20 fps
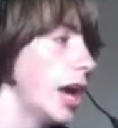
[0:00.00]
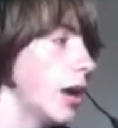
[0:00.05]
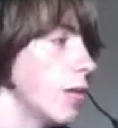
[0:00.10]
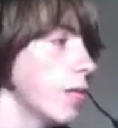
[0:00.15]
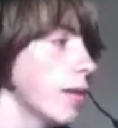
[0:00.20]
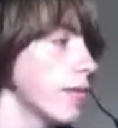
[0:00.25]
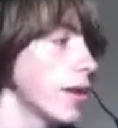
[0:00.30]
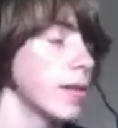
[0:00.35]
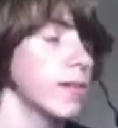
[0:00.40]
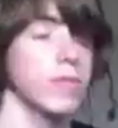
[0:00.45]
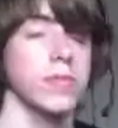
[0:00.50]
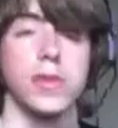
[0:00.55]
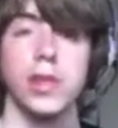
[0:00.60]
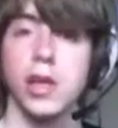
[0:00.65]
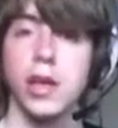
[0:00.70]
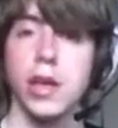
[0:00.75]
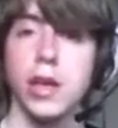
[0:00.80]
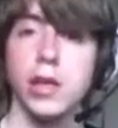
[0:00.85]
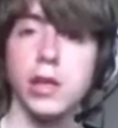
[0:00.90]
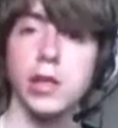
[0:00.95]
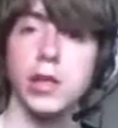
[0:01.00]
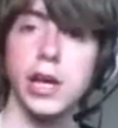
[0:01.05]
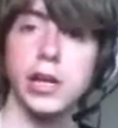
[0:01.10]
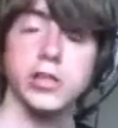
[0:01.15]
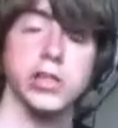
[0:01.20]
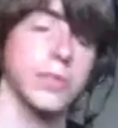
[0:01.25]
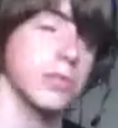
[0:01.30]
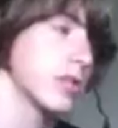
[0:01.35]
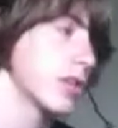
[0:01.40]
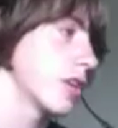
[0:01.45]
We've got the next
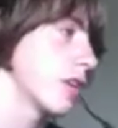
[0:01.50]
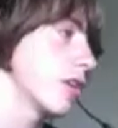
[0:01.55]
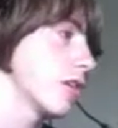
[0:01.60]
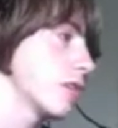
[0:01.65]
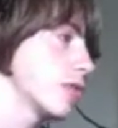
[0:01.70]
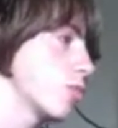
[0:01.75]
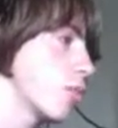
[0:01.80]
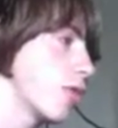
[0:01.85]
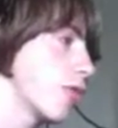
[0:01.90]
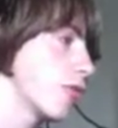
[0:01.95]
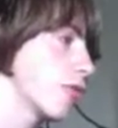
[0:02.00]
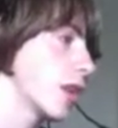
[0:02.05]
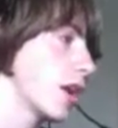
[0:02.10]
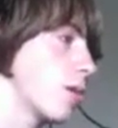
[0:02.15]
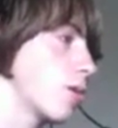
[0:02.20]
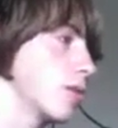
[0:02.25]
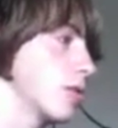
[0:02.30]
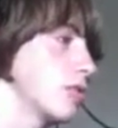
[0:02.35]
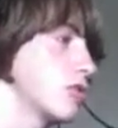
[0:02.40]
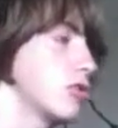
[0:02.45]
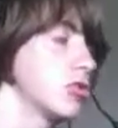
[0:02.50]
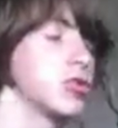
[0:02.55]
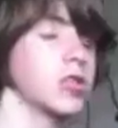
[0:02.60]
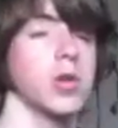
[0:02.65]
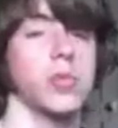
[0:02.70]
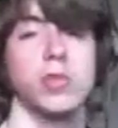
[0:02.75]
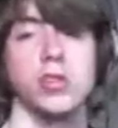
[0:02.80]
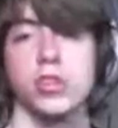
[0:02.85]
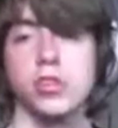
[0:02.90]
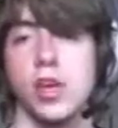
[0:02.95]
episode of the Small Thing I Want You to
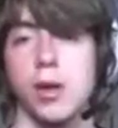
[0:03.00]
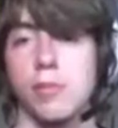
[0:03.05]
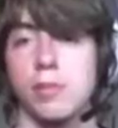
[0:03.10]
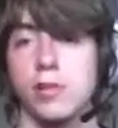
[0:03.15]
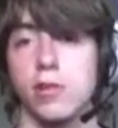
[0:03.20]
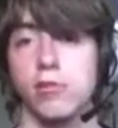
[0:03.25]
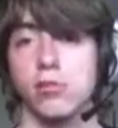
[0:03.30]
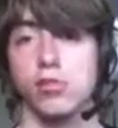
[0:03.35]
Show, which is episode